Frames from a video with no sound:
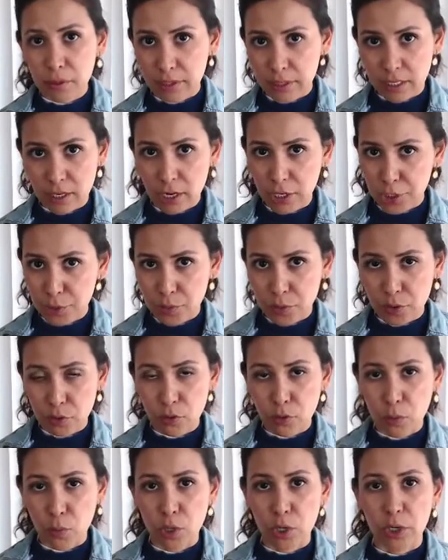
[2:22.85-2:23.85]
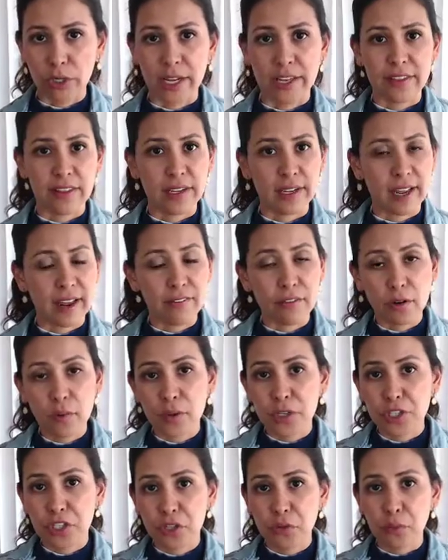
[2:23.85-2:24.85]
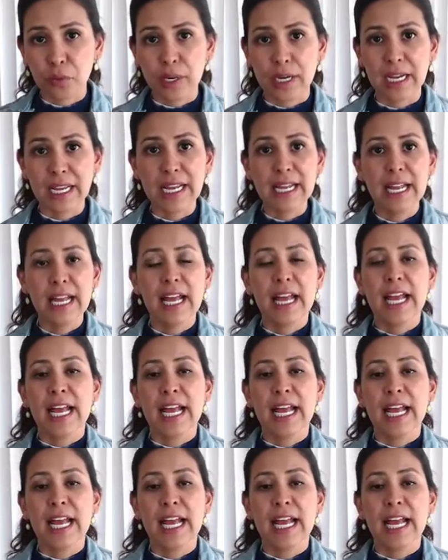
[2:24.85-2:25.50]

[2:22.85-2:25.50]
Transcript: in the entrepreneur world. I think everyone should read it.